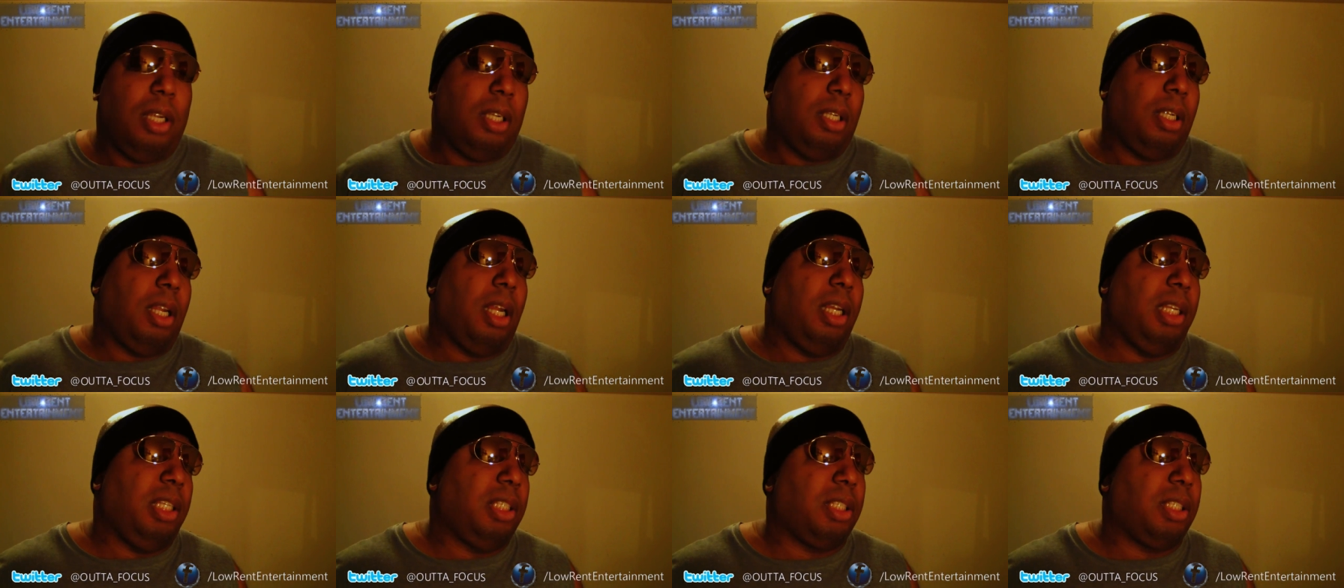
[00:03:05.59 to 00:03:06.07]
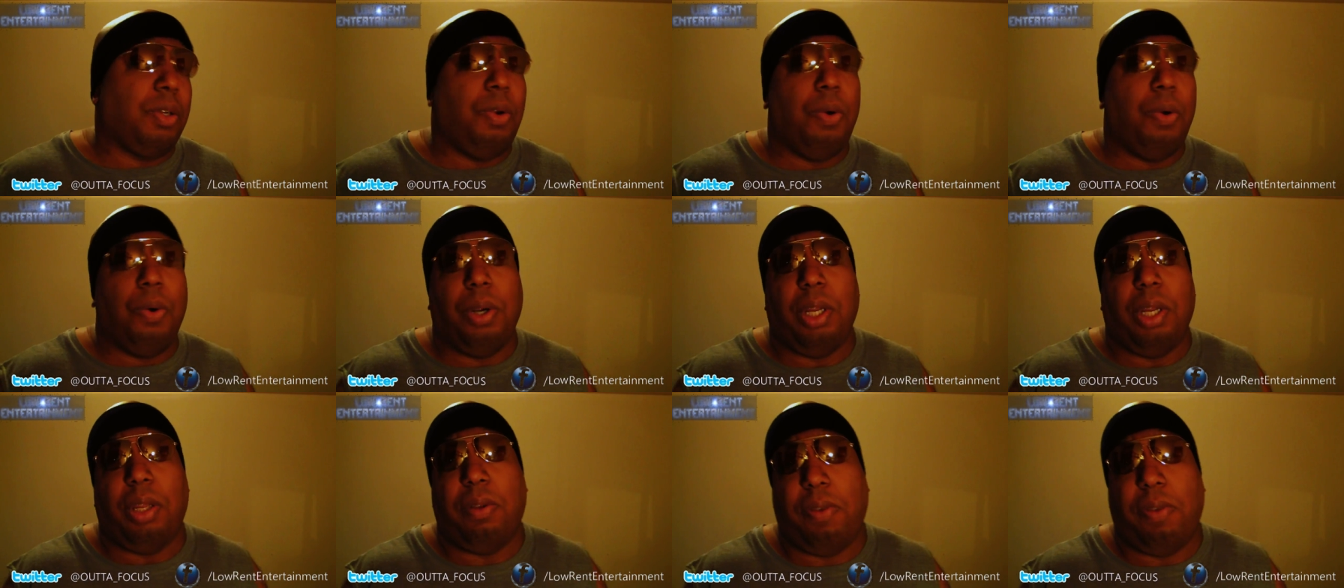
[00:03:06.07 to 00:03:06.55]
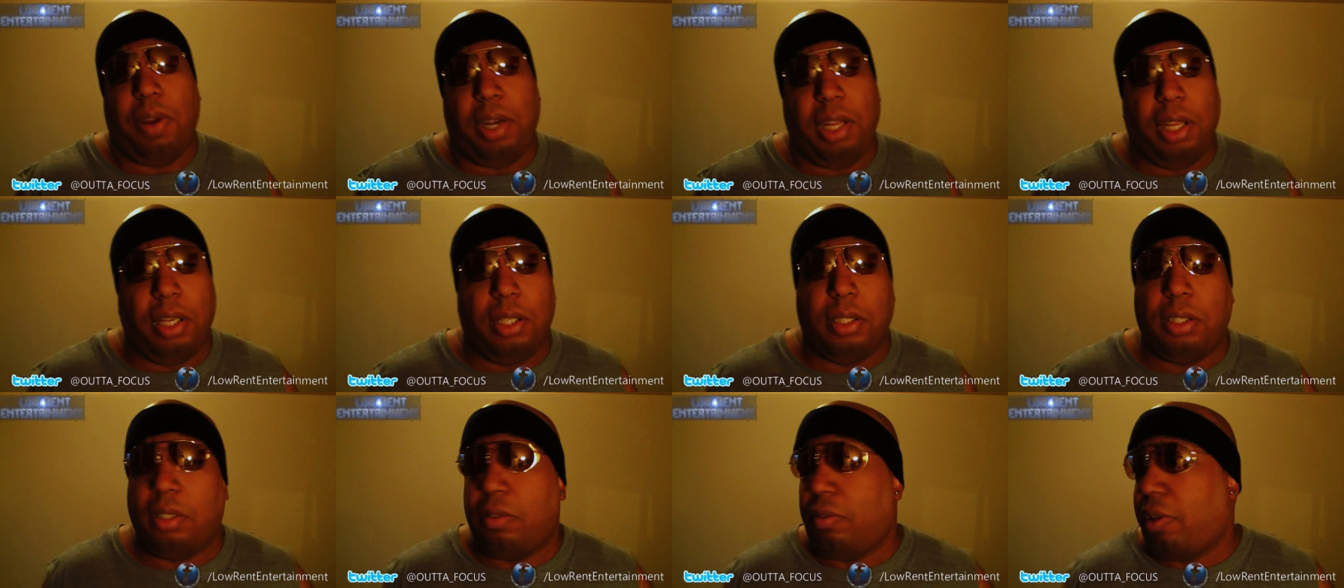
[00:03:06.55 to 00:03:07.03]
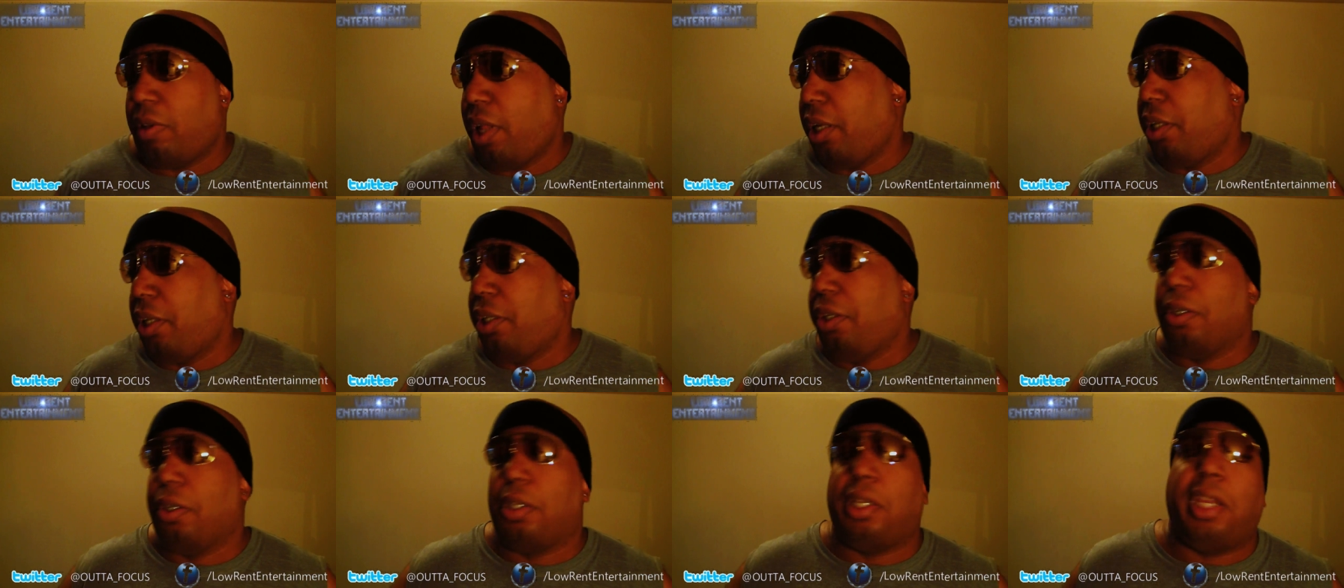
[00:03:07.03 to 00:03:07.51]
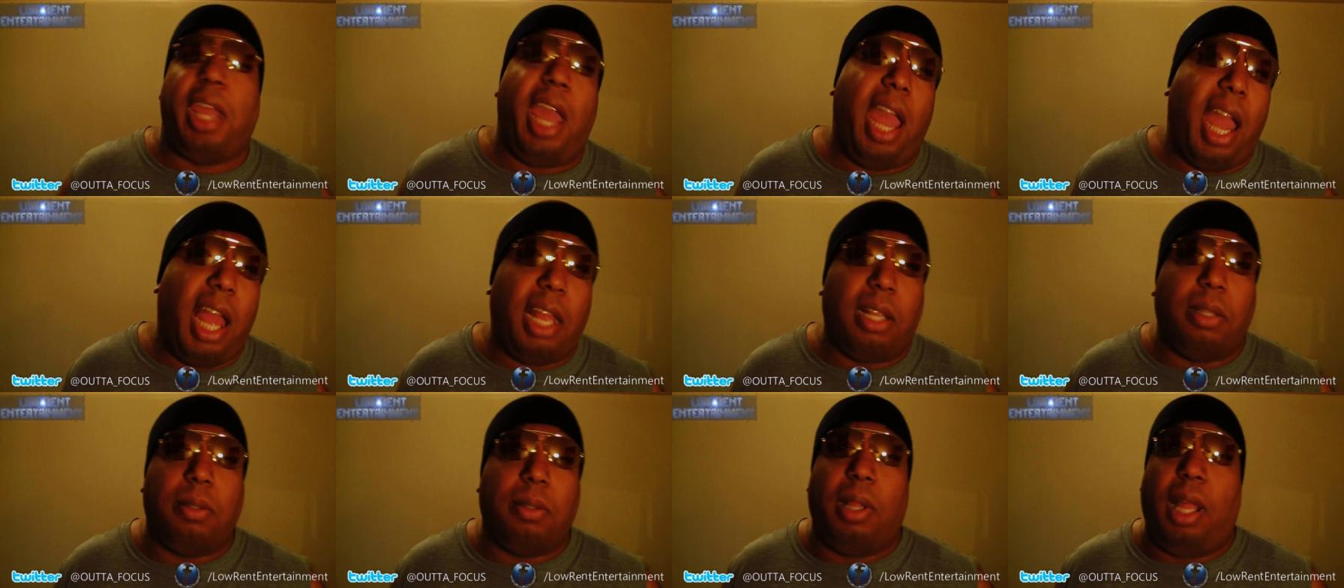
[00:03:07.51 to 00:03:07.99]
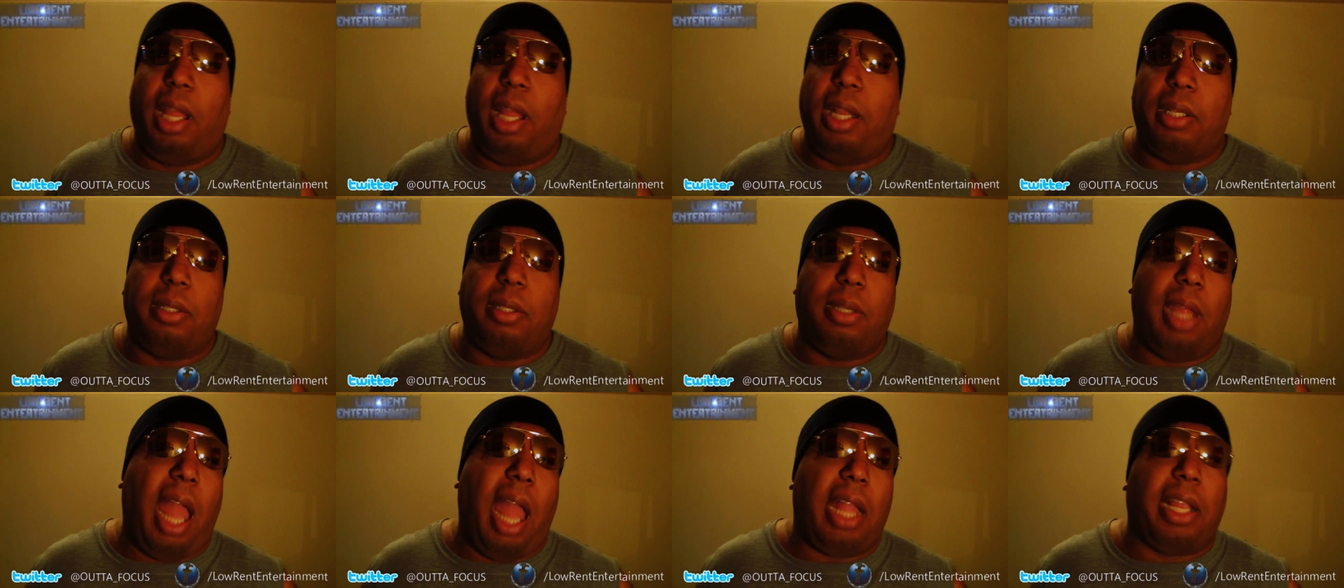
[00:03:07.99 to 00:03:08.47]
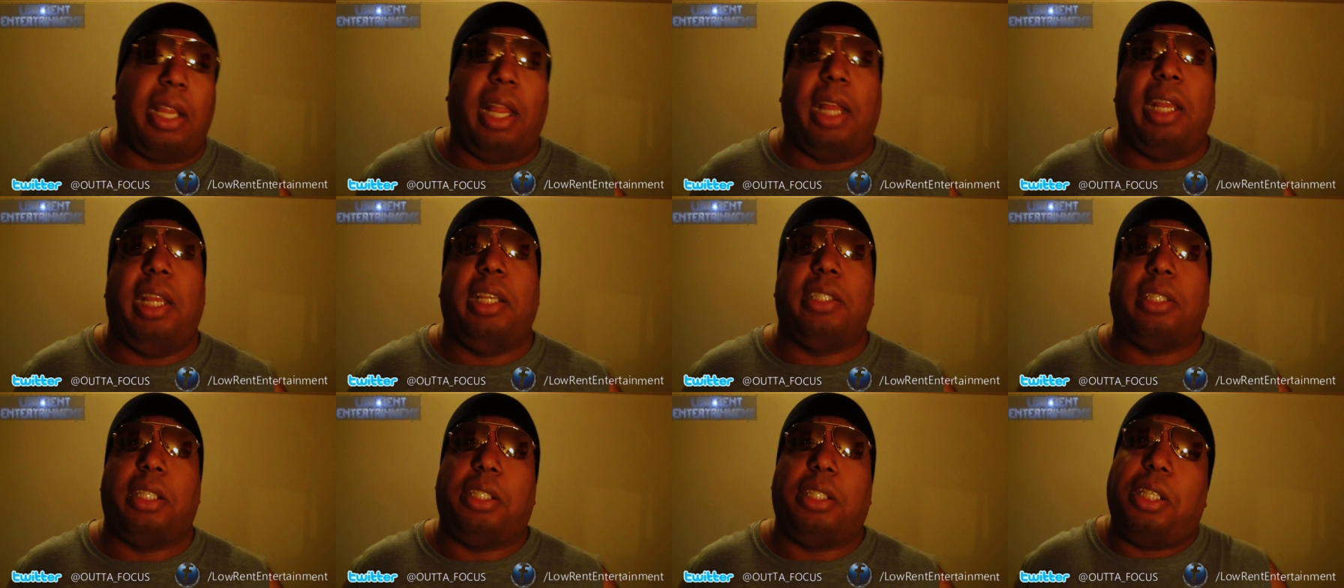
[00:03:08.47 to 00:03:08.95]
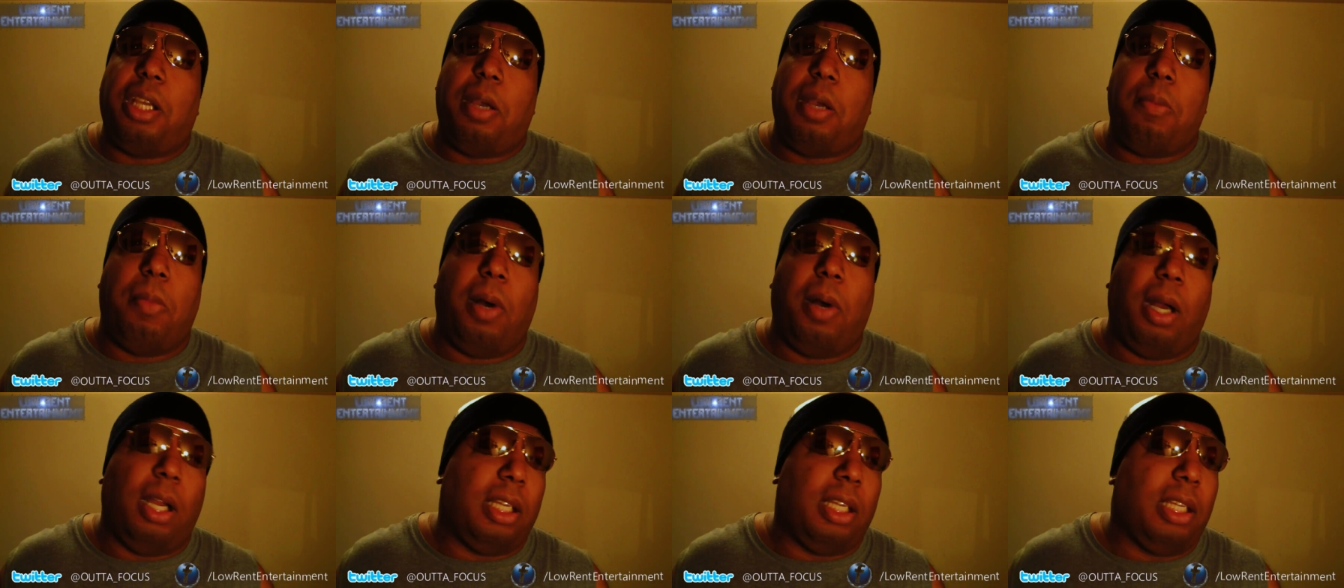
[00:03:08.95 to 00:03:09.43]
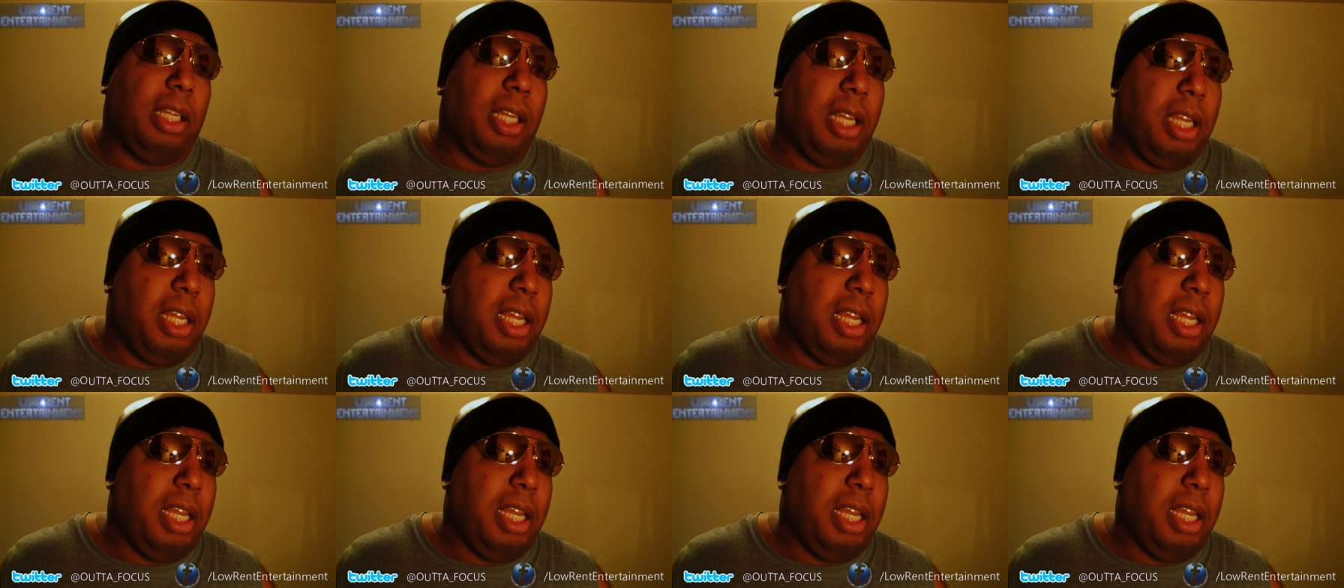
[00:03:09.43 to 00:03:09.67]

a lot of these corny videos of like your cat like acting like he's a chipmunk,